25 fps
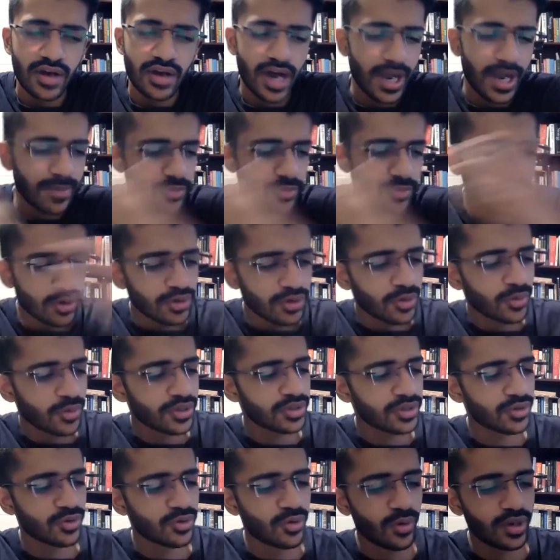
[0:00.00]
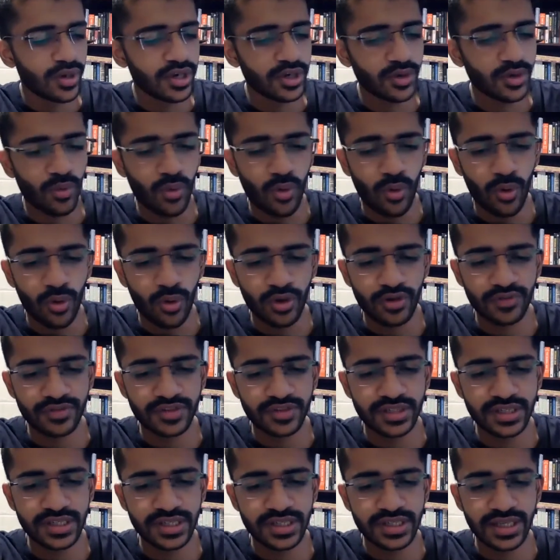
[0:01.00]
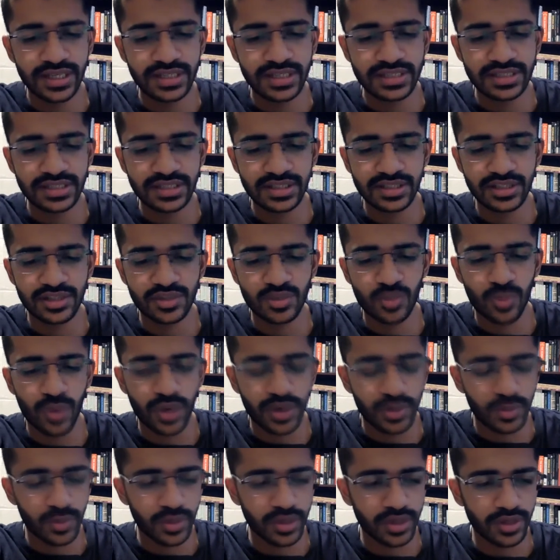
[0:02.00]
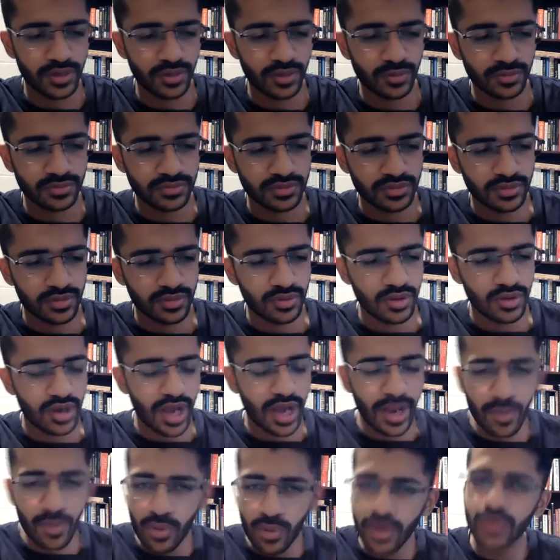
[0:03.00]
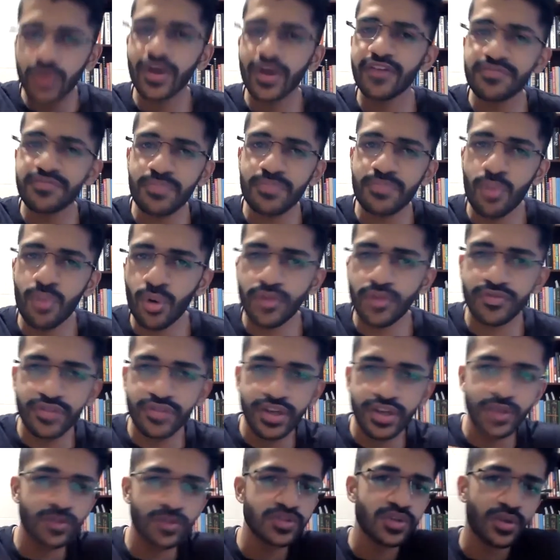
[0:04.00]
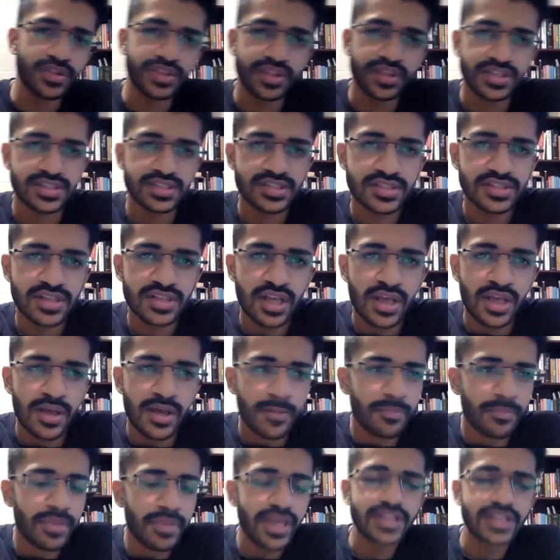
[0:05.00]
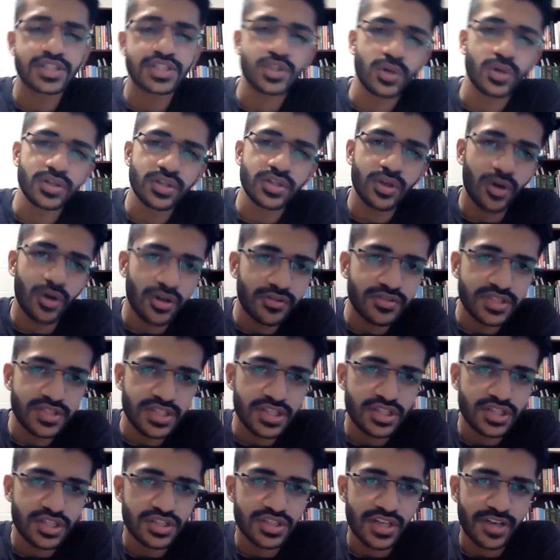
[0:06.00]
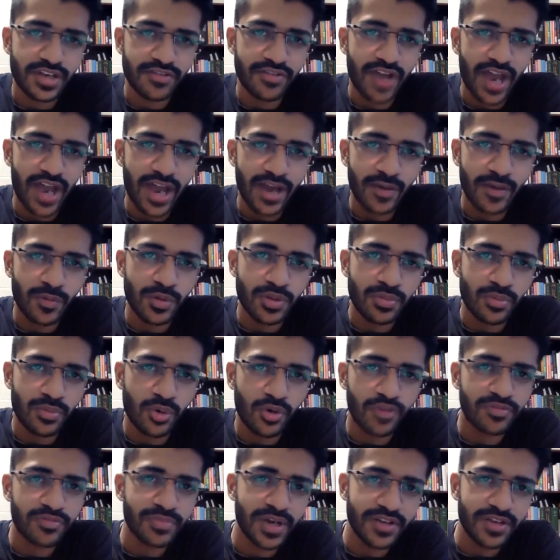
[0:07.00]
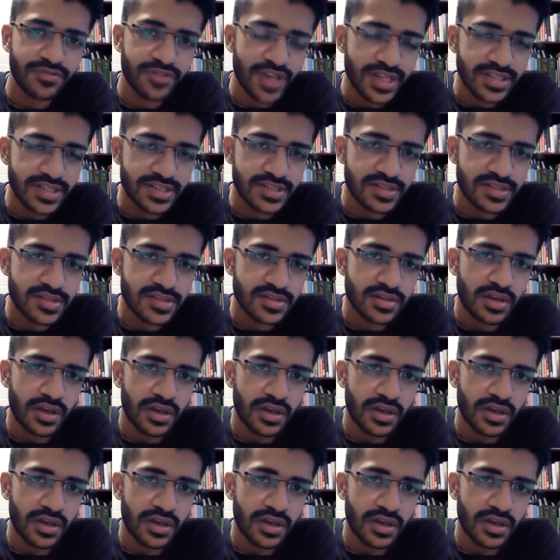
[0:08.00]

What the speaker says: I'm not going to go into all of the details in this one video. I want to have more videos on this based on the conversations I've had with more of my friends.